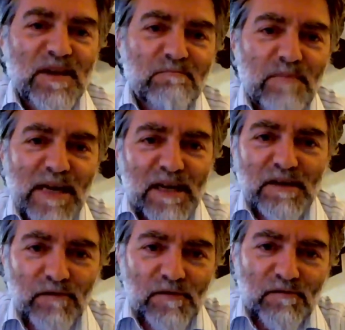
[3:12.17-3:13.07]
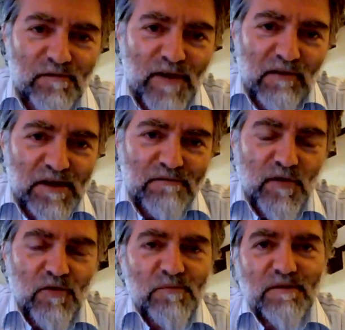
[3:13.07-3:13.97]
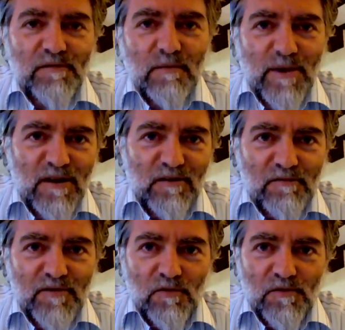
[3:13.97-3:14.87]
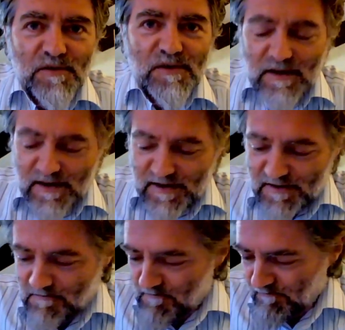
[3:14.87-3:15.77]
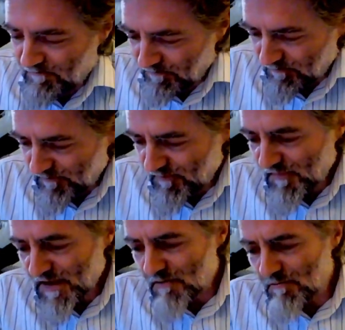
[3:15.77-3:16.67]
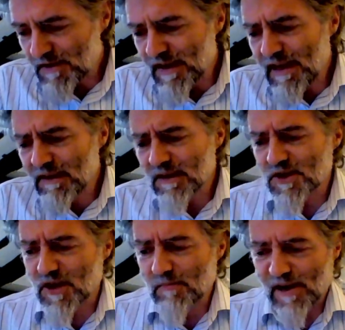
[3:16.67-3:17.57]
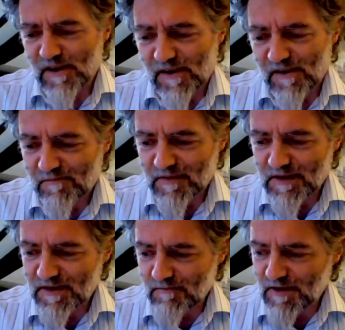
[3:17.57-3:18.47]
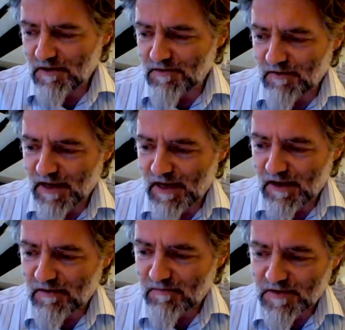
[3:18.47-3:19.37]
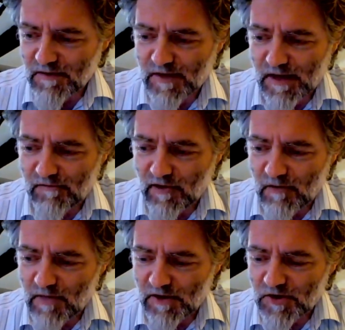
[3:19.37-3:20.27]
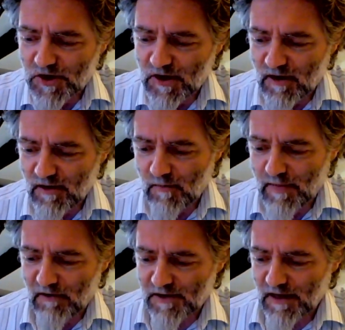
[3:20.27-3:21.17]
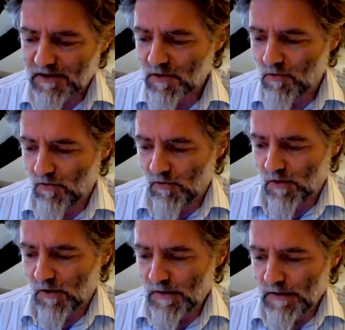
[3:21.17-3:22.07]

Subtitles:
There's many different various forms of Qaballa, of course. But the English Qaballa is something you don't hear something very much about at all.